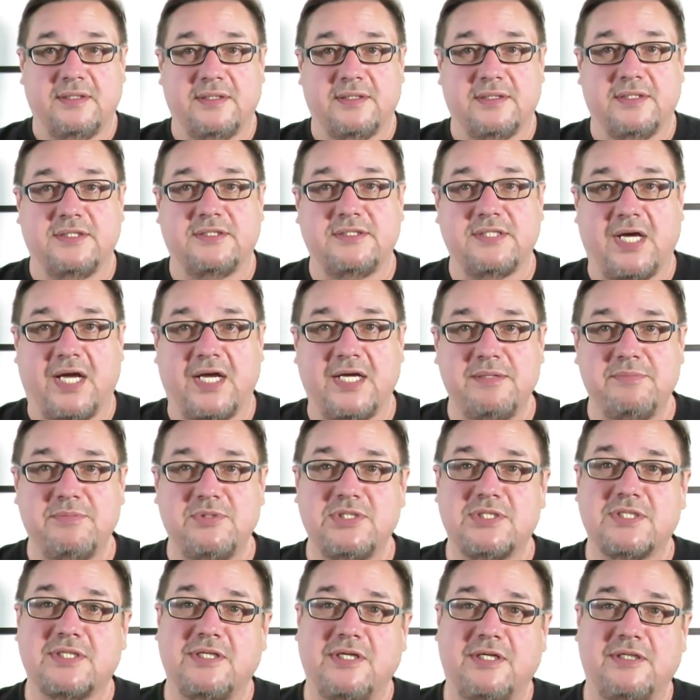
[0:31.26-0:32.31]
The time
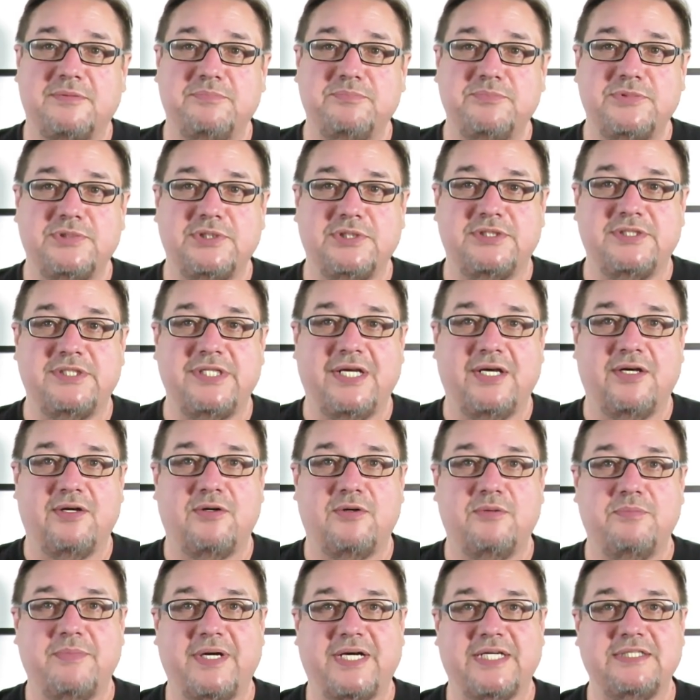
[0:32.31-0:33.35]
has come to
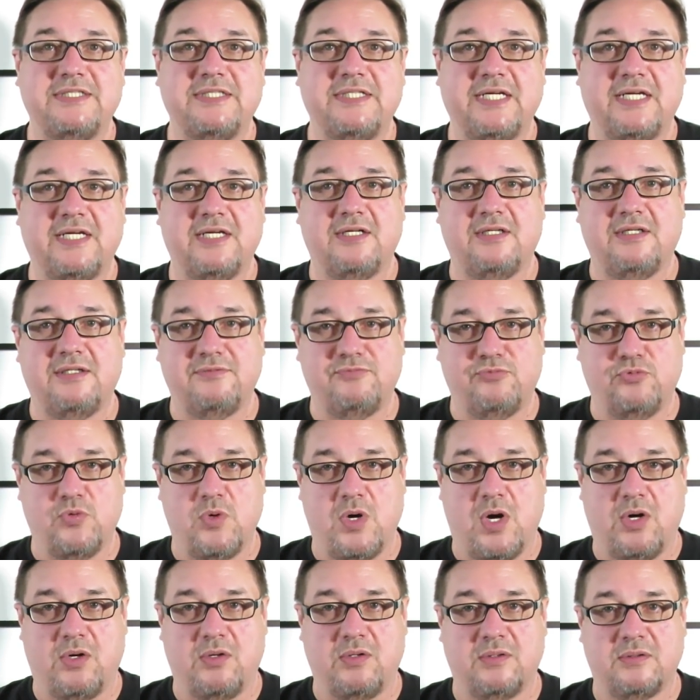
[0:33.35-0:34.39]
tell my tale of
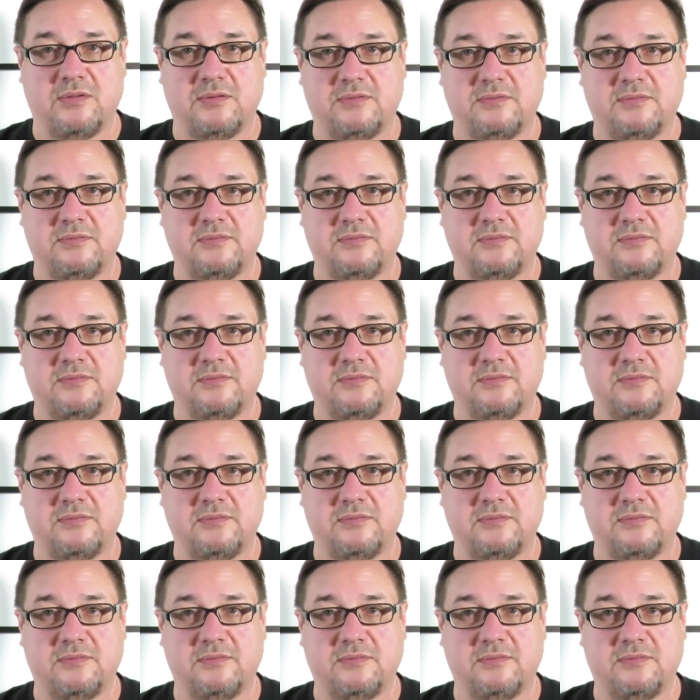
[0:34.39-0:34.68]
woe.